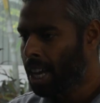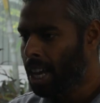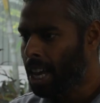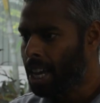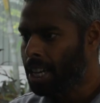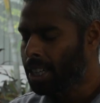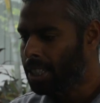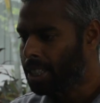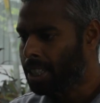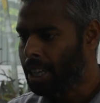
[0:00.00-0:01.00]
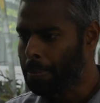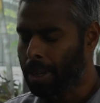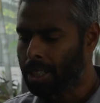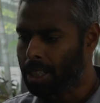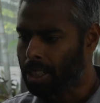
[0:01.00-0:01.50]
And I think I
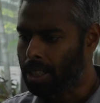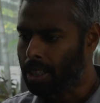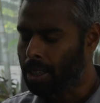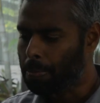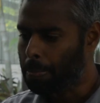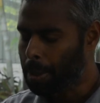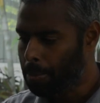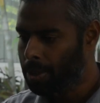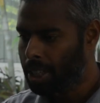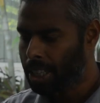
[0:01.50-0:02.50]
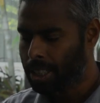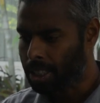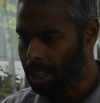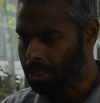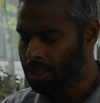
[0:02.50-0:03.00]
met uh, uh, people there. I think
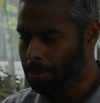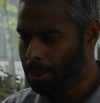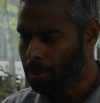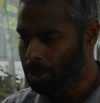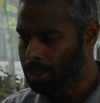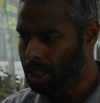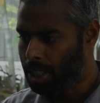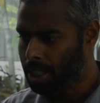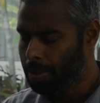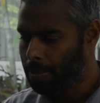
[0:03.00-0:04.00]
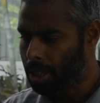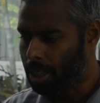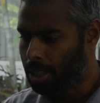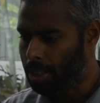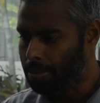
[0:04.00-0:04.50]
Narasimhan was there.
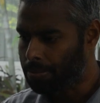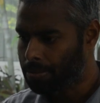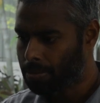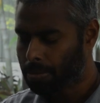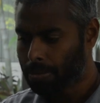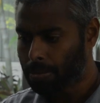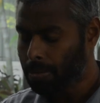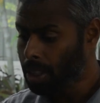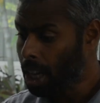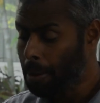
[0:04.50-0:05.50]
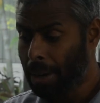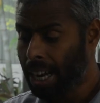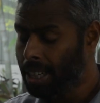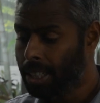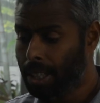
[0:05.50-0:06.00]
Um, I had
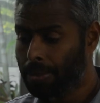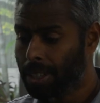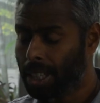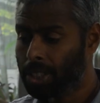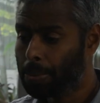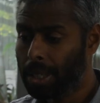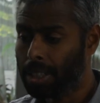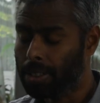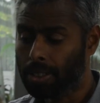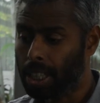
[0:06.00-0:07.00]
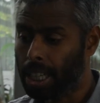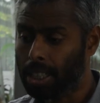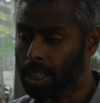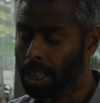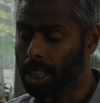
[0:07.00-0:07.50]
a terrific experience.
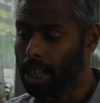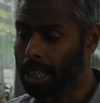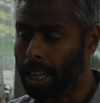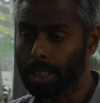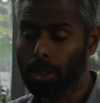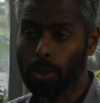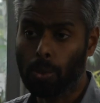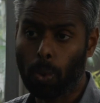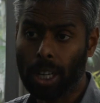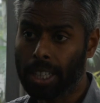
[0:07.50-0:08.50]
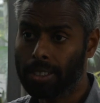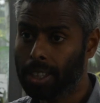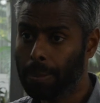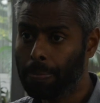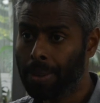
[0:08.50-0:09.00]
And uh, I, I took one
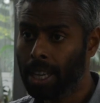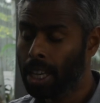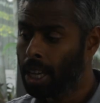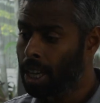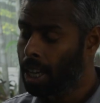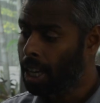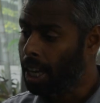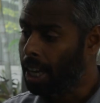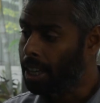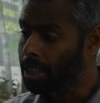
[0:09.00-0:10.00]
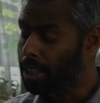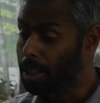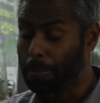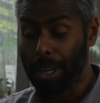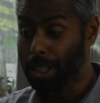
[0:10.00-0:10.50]
exam. And
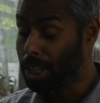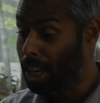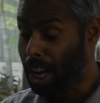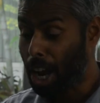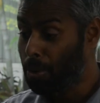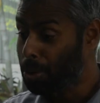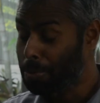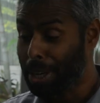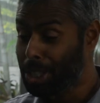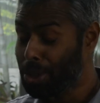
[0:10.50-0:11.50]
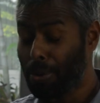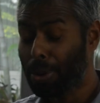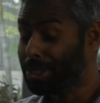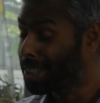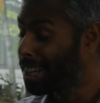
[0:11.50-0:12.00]
my I, I was my interview
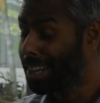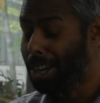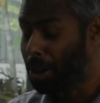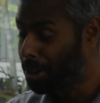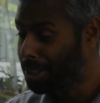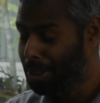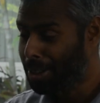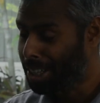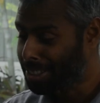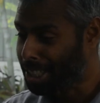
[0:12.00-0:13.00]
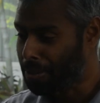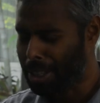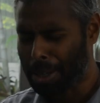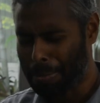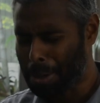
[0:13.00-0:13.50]
was really hard. There were like seven,
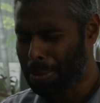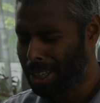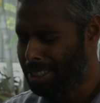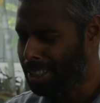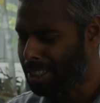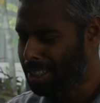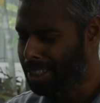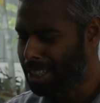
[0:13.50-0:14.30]
eight people, I think.